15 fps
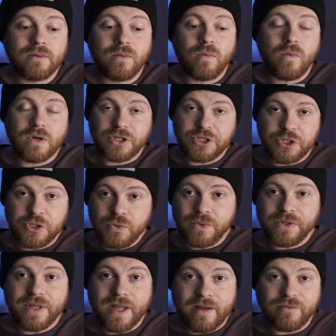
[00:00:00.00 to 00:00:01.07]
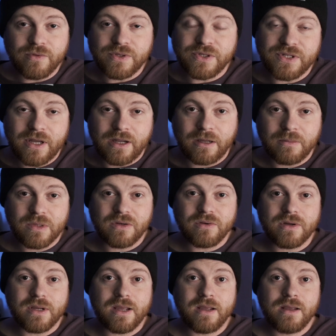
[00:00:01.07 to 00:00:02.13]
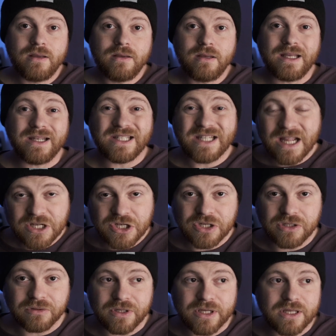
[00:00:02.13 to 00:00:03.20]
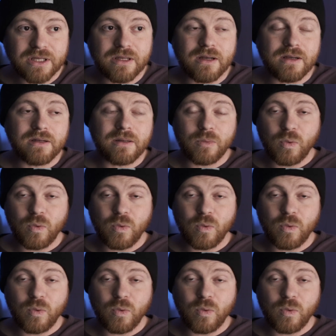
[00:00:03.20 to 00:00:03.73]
want to shoot with that for this documentary intentionally. Number